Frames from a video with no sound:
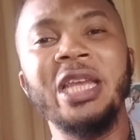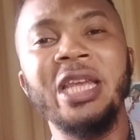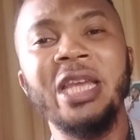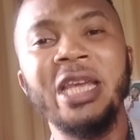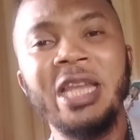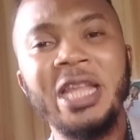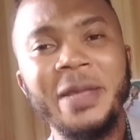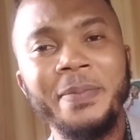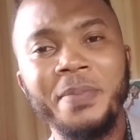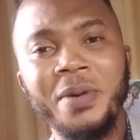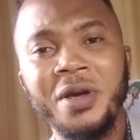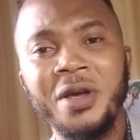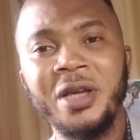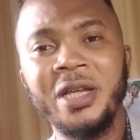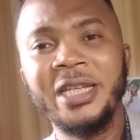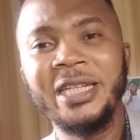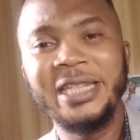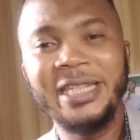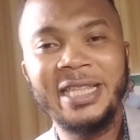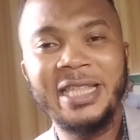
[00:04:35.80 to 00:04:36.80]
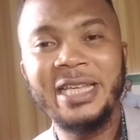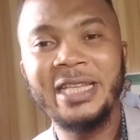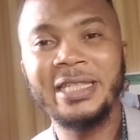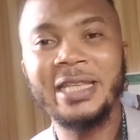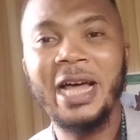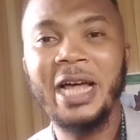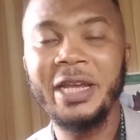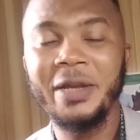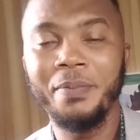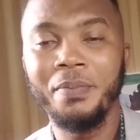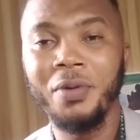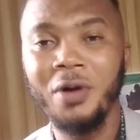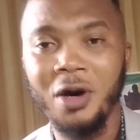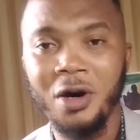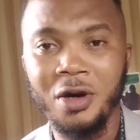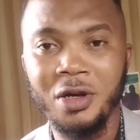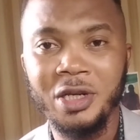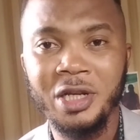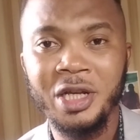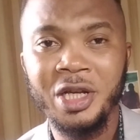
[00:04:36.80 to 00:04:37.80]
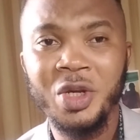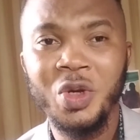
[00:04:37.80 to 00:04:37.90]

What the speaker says: nip this at the bud,